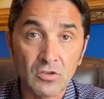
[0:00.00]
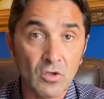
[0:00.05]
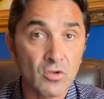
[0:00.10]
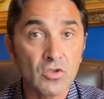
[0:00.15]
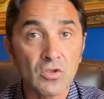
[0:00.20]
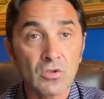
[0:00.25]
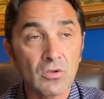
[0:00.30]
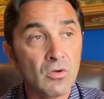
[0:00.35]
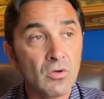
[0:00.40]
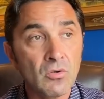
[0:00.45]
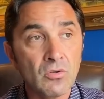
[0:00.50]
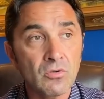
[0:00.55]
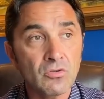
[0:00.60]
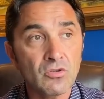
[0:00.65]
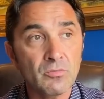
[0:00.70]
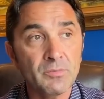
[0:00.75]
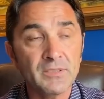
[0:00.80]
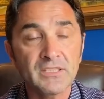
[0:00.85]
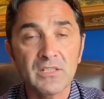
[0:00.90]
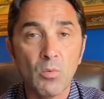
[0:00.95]
So sh- who
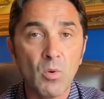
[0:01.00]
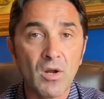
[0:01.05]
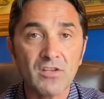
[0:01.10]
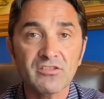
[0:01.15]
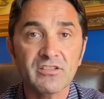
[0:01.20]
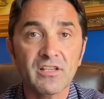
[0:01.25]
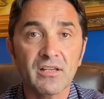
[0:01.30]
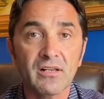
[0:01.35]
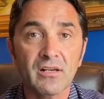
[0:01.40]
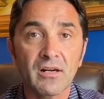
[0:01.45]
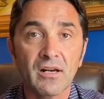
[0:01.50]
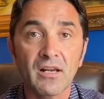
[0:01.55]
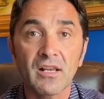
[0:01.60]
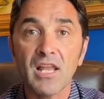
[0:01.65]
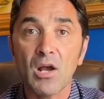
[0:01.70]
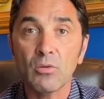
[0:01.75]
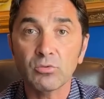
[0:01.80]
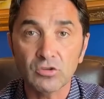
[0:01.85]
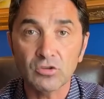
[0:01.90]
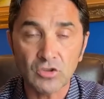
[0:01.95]
should be the ones that are
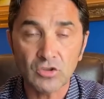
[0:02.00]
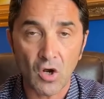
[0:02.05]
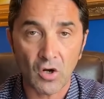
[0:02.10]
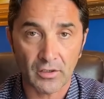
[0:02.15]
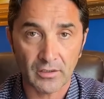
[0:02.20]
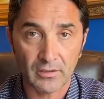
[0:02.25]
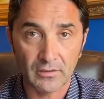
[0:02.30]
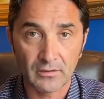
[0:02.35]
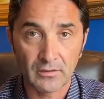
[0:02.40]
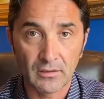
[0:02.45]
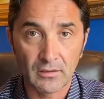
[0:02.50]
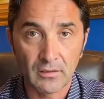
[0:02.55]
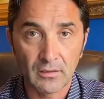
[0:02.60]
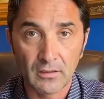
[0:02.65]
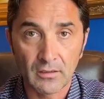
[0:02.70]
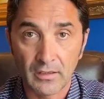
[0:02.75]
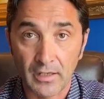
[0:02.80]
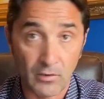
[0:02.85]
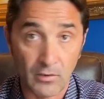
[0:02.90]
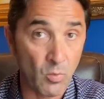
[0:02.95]
allowed to talk?
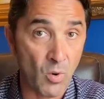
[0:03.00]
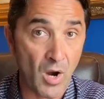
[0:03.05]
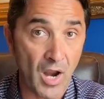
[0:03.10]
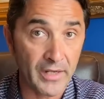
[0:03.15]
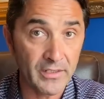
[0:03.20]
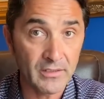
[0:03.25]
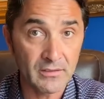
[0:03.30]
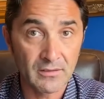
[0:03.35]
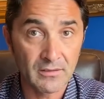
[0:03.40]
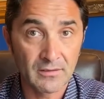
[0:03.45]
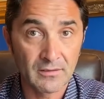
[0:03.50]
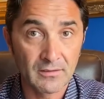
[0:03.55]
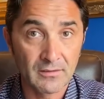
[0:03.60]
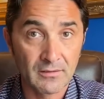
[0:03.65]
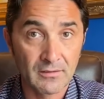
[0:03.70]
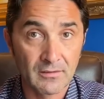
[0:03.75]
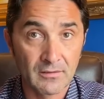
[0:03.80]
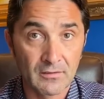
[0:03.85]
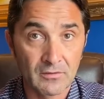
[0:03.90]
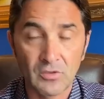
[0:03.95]
And why?
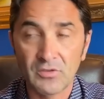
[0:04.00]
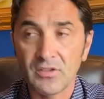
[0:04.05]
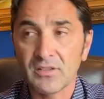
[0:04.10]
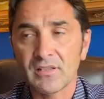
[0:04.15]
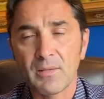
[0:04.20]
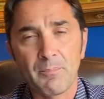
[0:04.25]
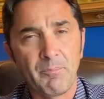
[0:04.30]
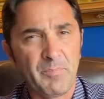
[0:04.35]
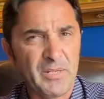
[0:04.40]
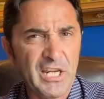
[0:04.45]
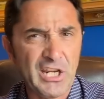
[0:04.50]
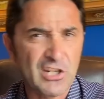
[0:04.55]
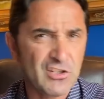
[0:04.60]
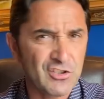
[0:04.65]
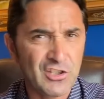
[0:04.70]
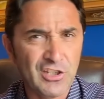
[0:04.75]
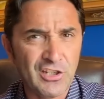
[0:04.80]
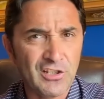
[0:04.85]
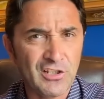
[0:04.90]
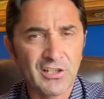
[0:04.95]
Do you think a
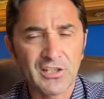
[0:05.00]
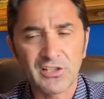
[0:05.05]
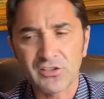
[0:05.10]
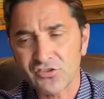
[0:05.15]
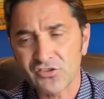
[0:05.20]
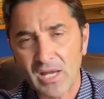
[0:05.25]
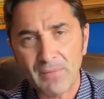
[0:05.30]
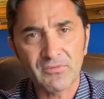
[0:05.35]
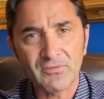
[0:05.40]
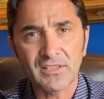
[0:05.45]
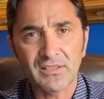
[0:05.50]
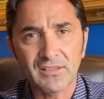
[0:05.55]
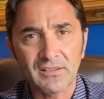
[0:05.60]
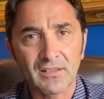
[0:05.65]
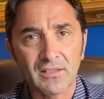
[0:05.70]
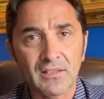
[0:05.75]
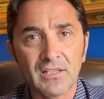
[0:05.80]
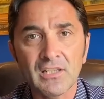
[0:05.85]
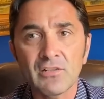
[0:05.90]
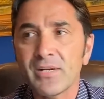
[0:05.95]
PhD in something,
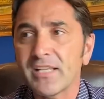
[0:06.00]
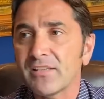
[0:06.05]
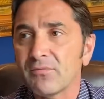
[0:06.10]
uh, he